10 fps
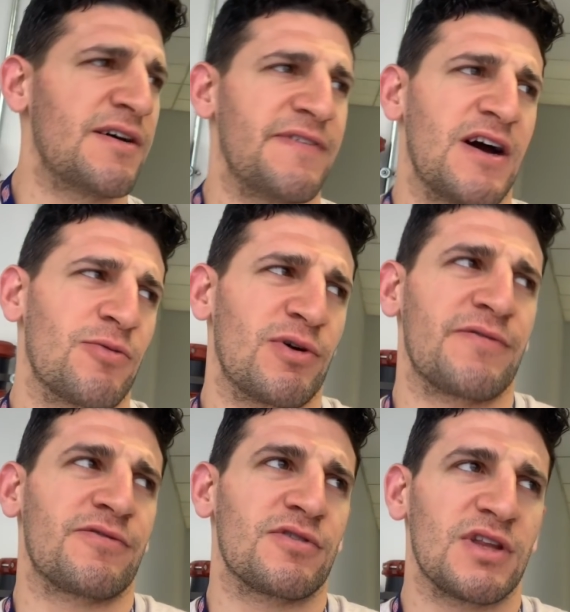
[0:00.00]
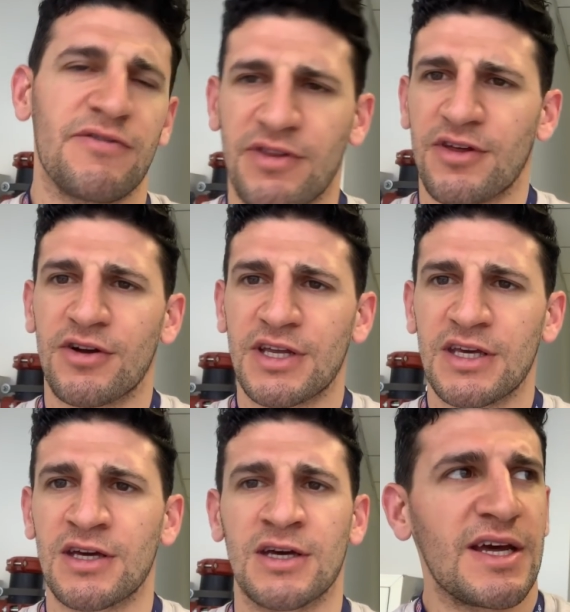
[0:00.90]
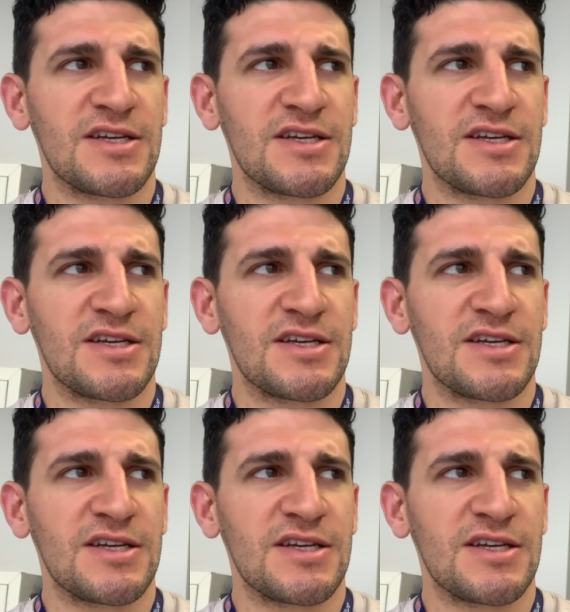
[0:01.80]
I found one for 11:30.